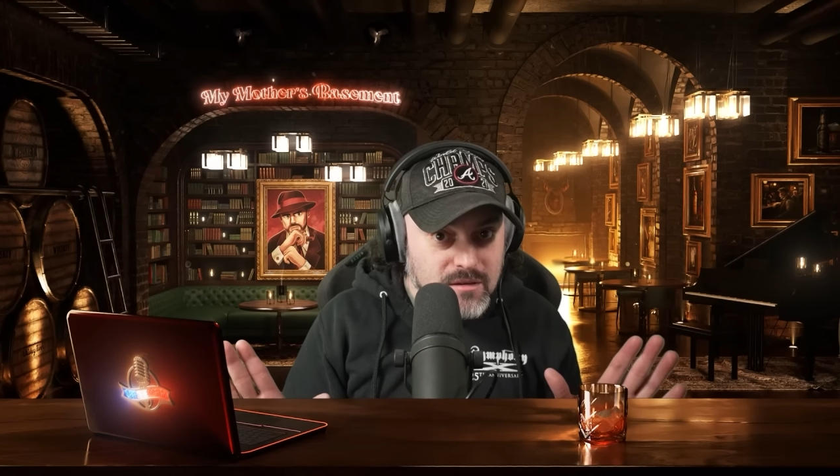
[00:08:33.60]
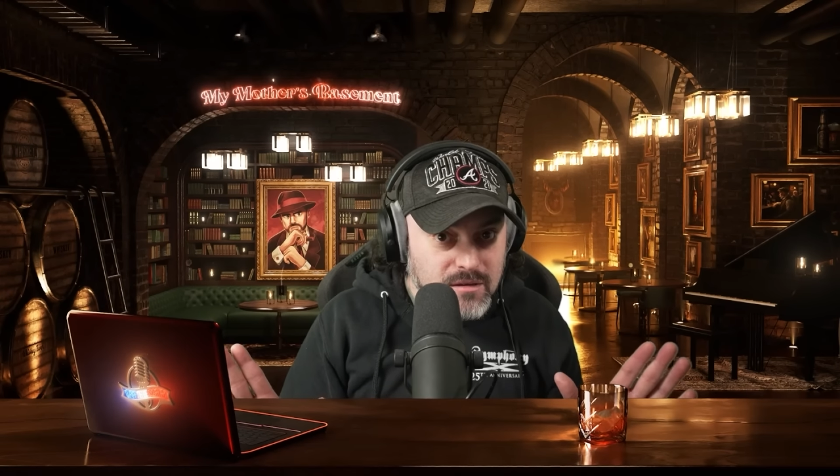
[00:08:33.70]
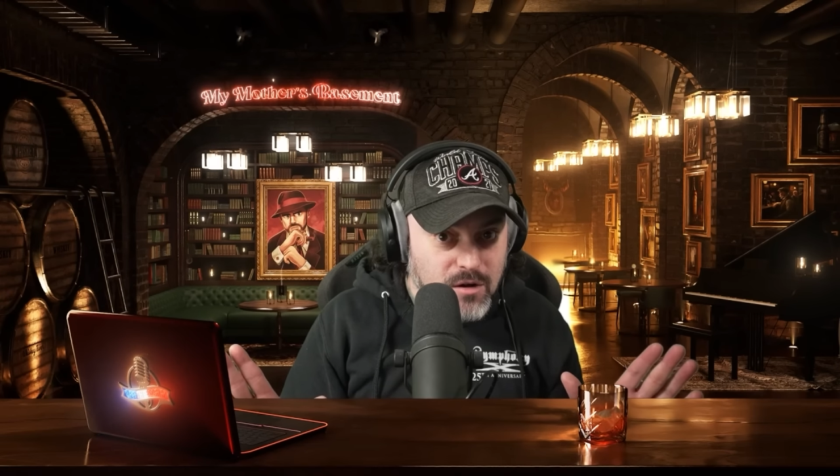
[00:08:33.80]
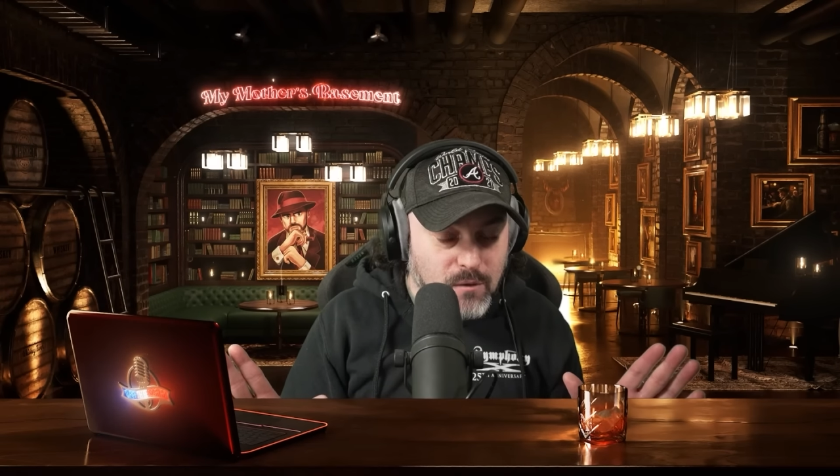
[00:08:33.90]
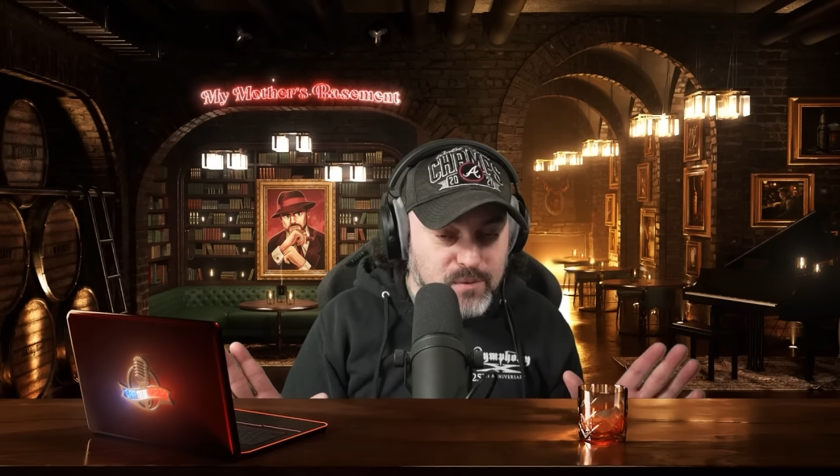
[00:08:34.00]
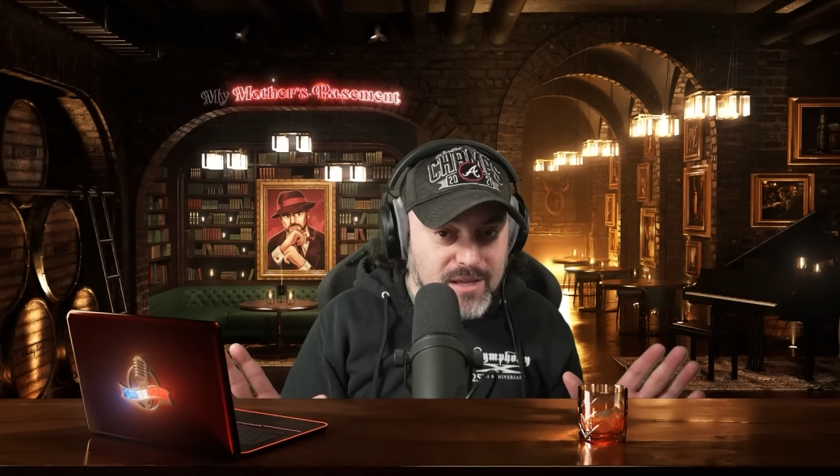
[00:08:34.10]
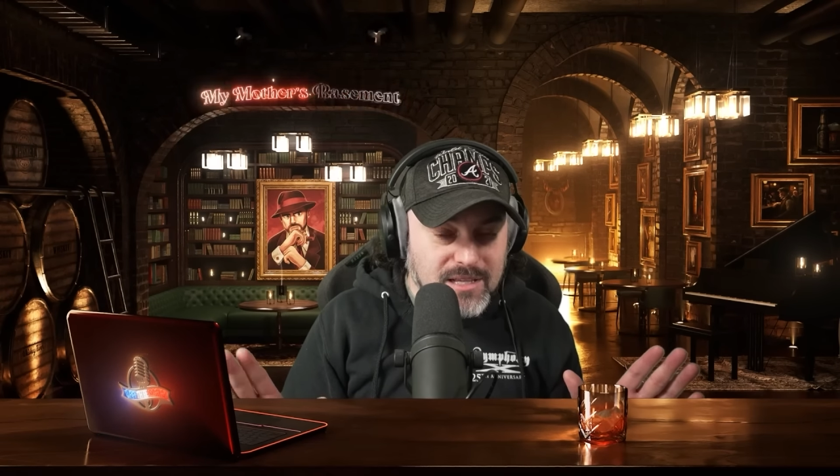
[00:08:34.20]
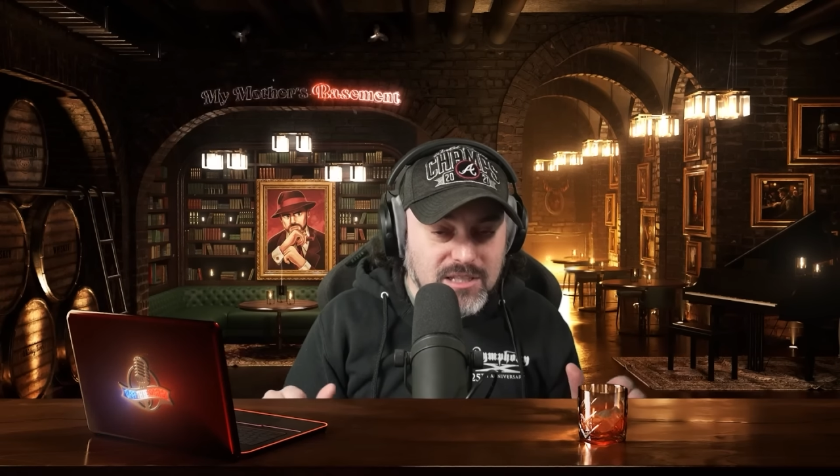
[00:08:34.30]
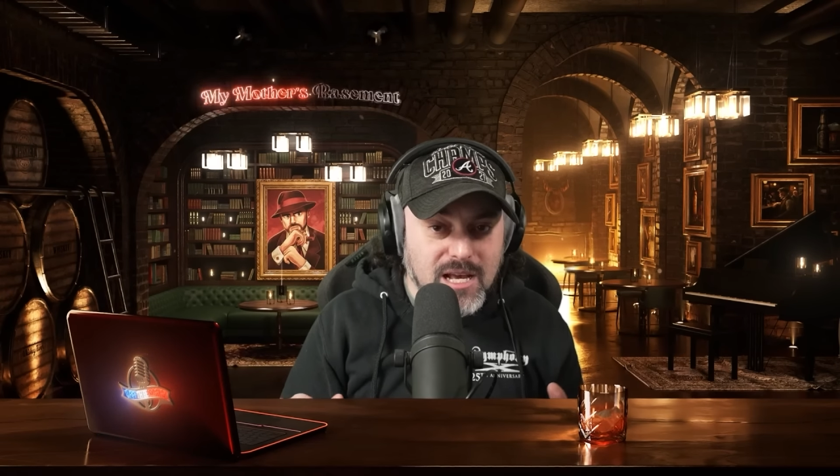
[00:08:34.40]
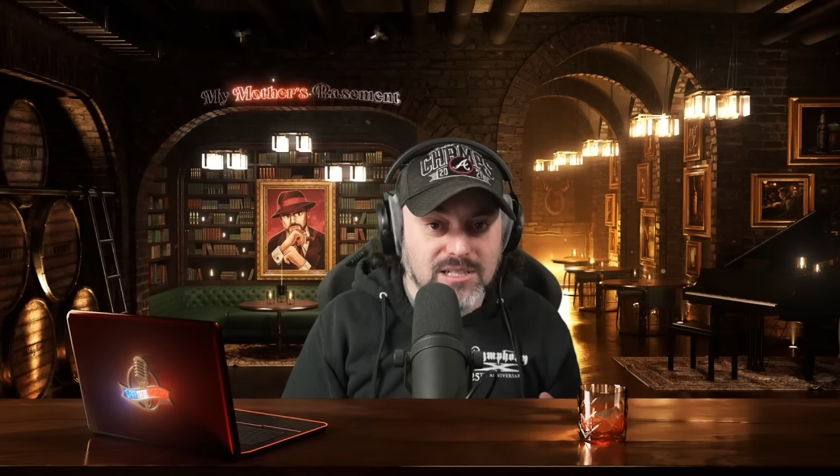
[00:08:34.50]
Hopefully
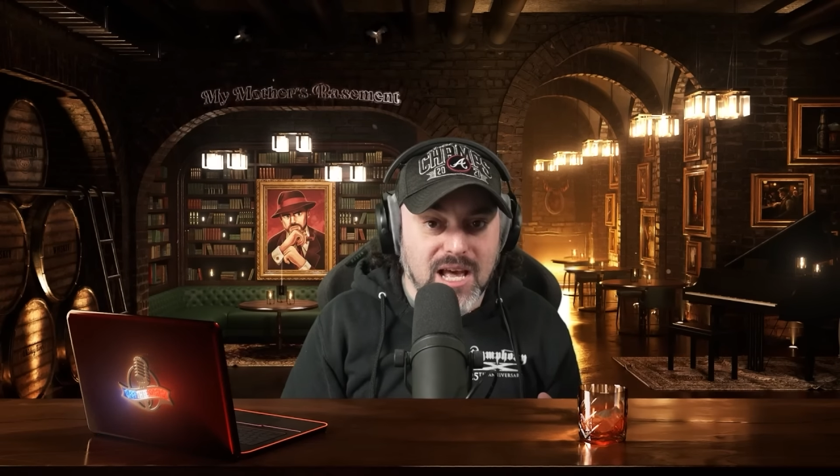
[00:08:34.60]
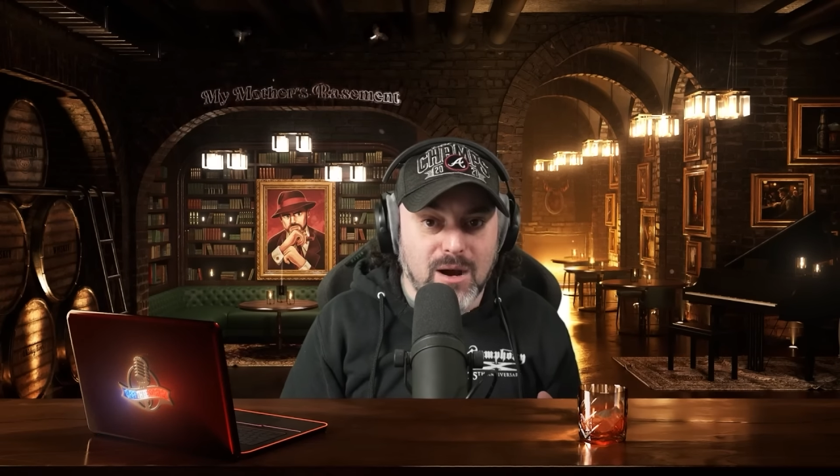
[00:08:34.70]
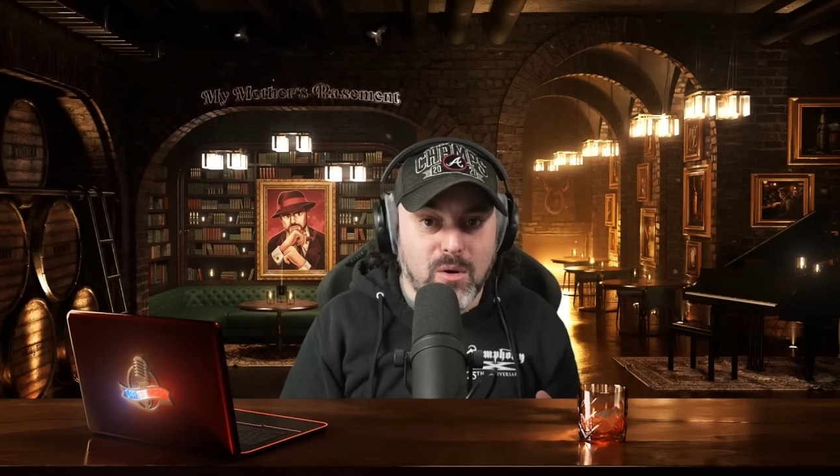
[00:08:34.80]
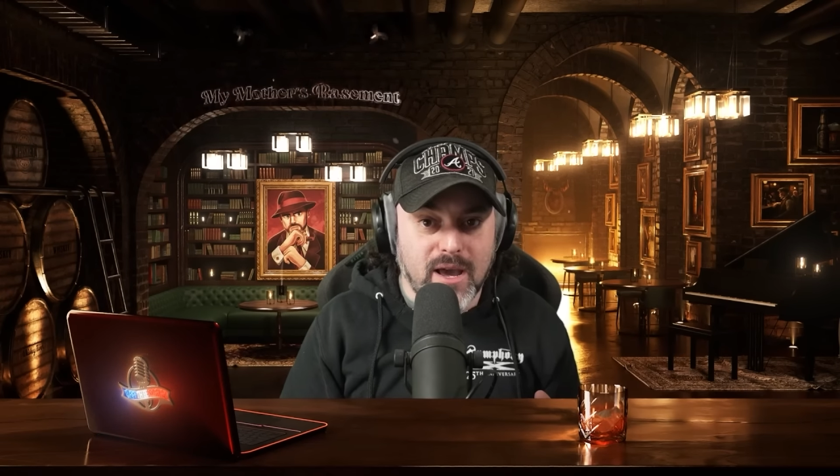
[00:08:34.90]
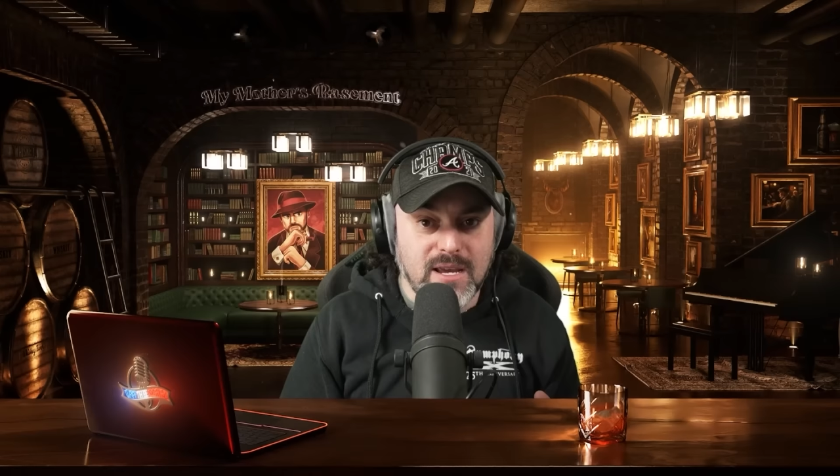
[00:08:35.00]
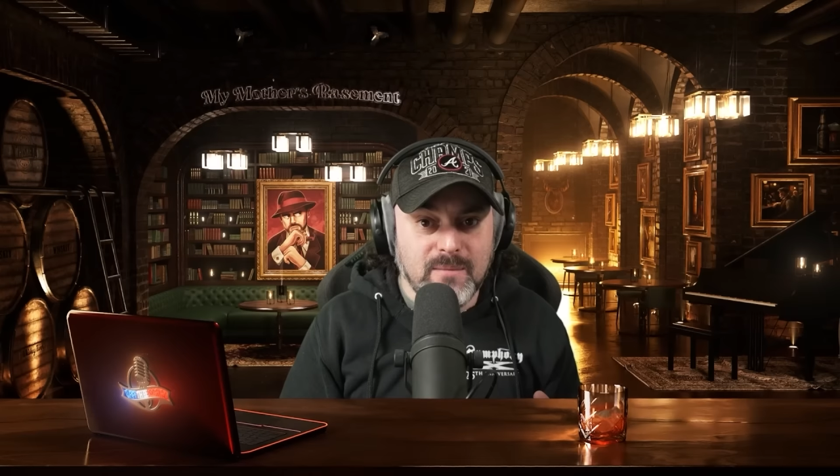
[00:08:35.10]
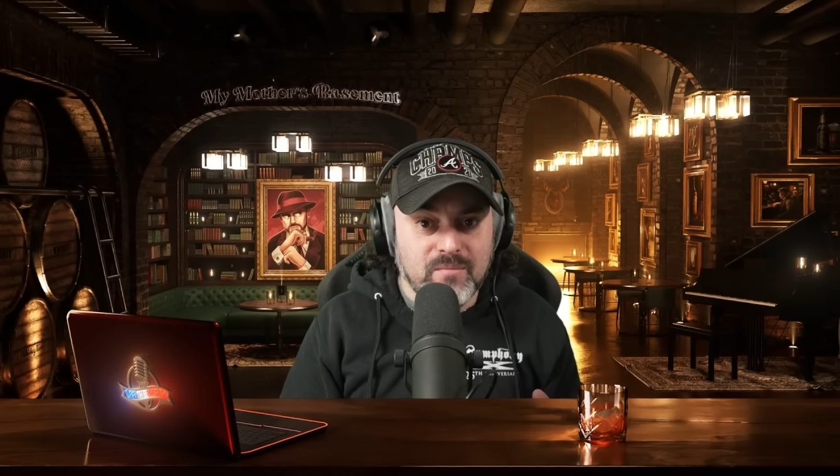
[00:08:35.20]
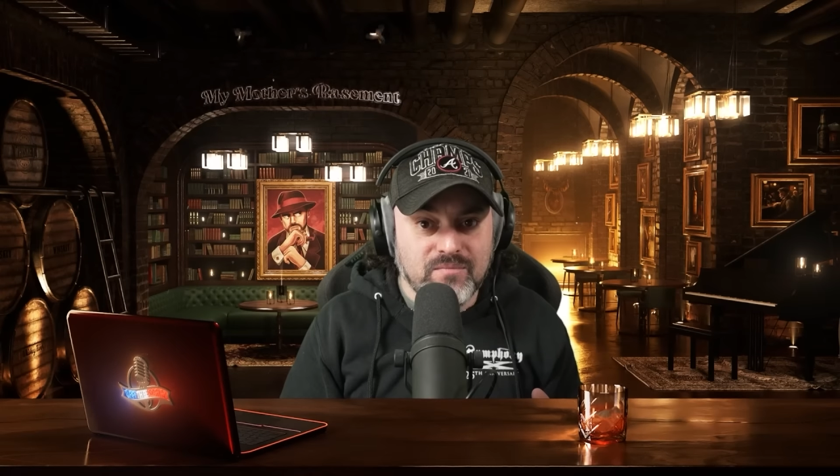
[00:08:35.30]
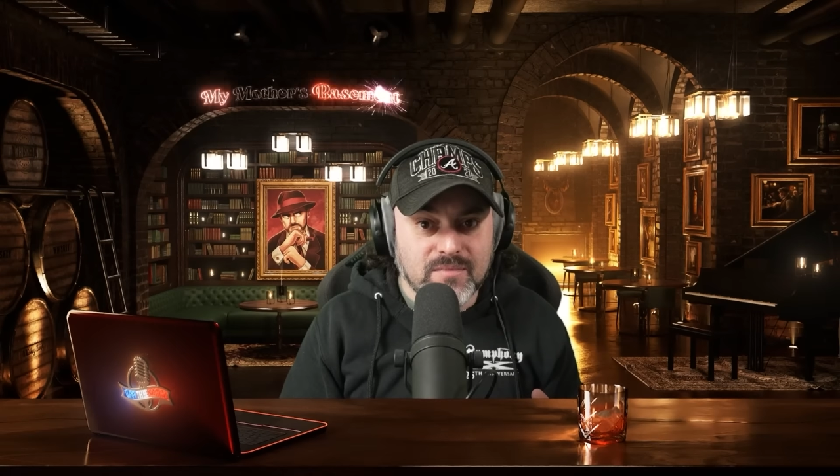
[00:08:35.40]
that stays that way.